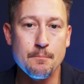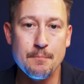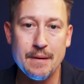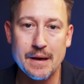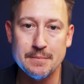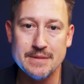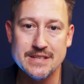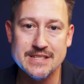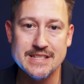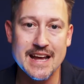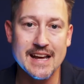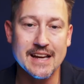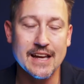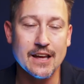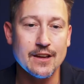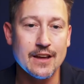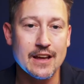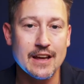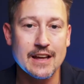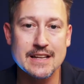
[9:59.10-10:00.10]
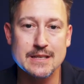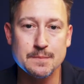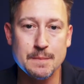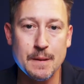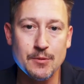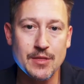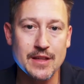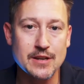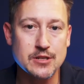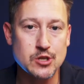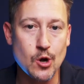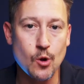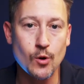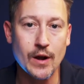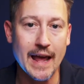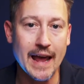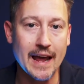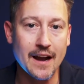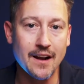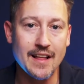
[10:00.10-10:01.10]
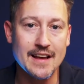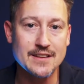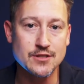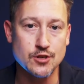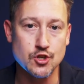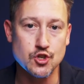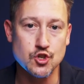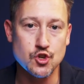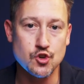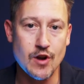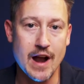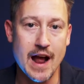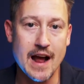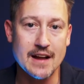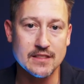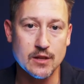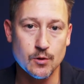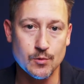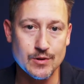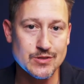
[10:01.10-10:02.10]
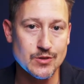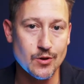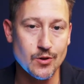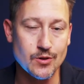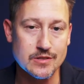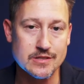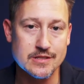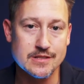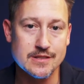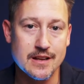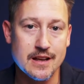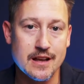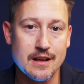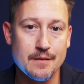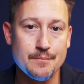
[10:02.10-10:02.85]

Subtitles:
big mistake, is people that don't analyze or track their results.